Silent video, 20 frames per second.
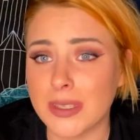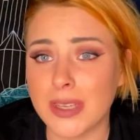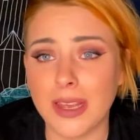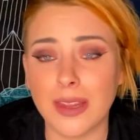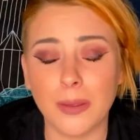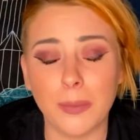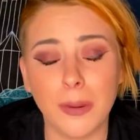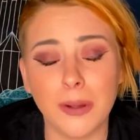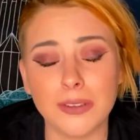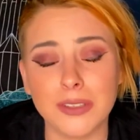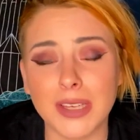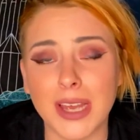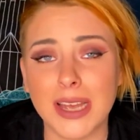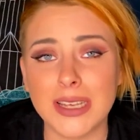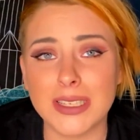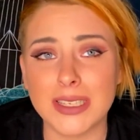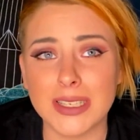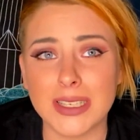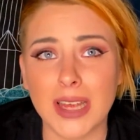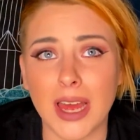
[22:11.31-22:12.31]
say the
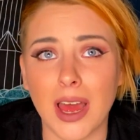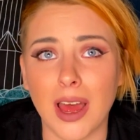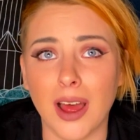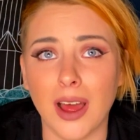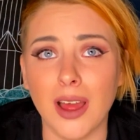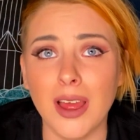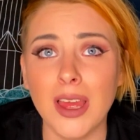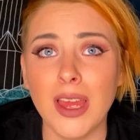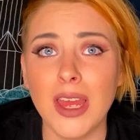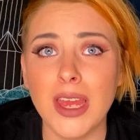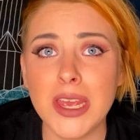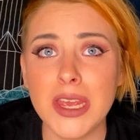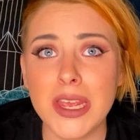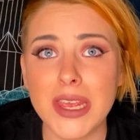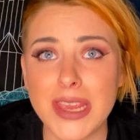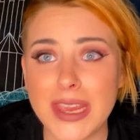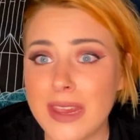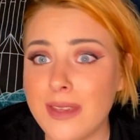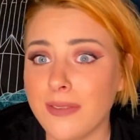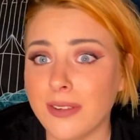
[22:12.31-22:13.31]
poltergeists are
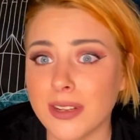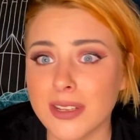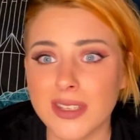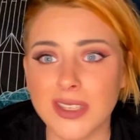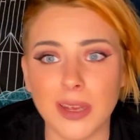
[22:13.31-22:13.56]
evil.